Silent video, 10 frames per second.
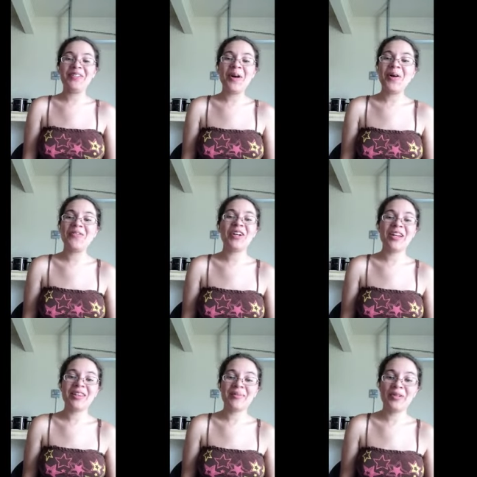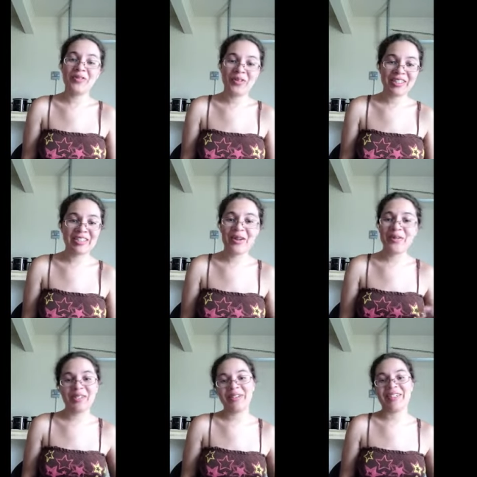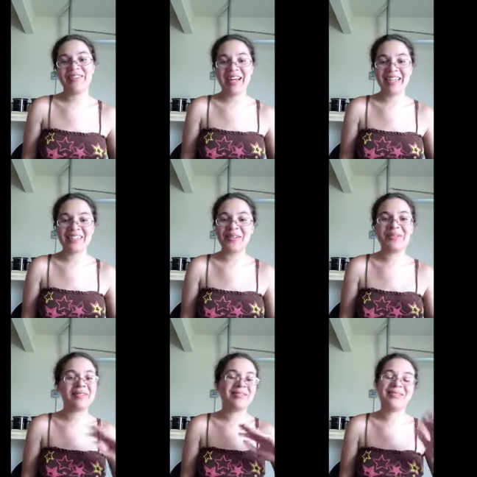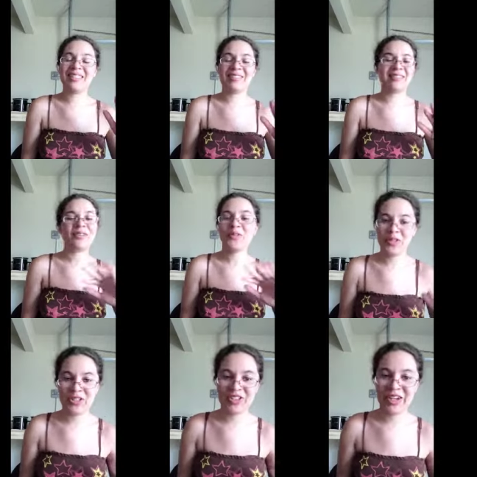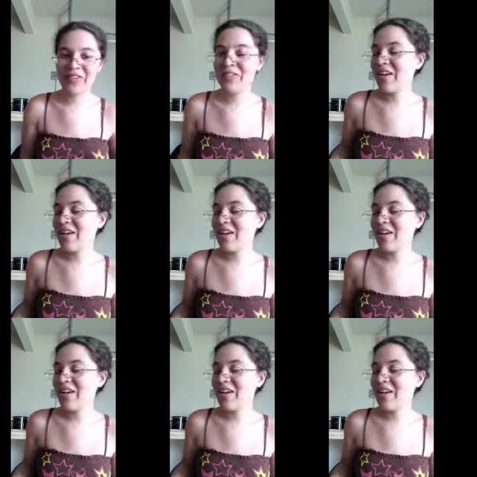you're not in the mood for it, just don't do it, right? Don't force yourself.